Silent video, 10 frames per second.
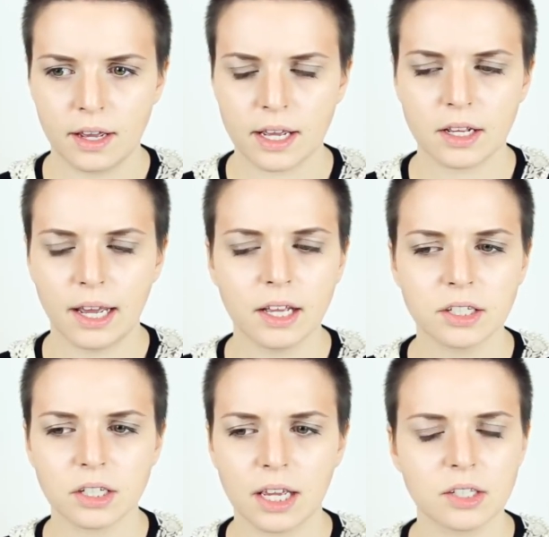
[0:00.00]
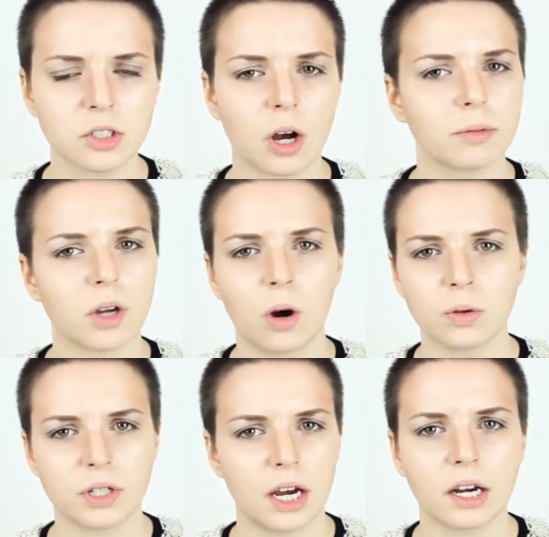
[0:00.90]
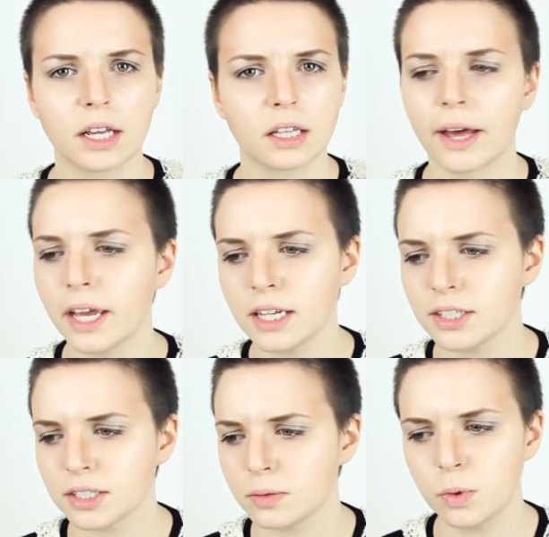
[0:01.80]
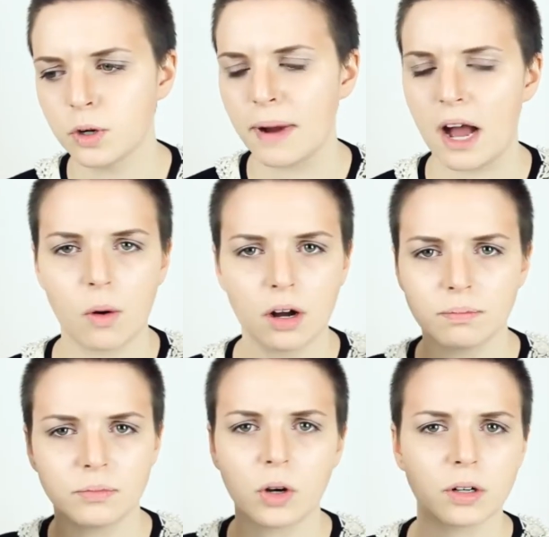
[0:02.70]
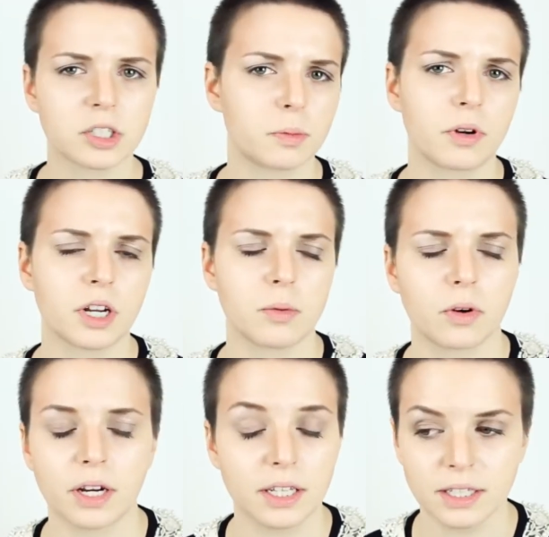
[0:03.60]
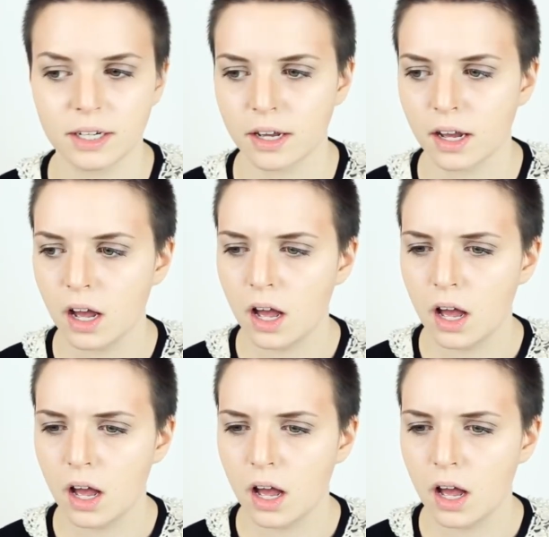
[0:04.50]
He, he, he stopped cold turkey, like he just willpower, not gonna smoke anymore, and he did it.